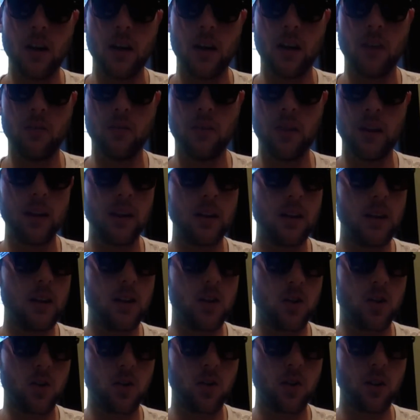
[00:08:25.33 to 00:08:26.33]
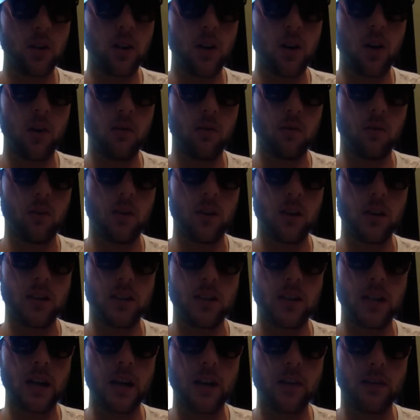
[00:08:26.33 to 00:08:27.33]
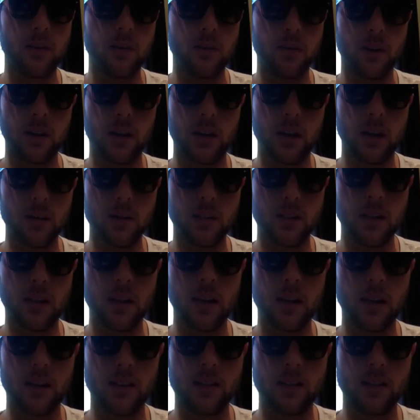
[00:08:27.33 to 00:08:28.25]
and vanity is surely overriding safety when it comes to getting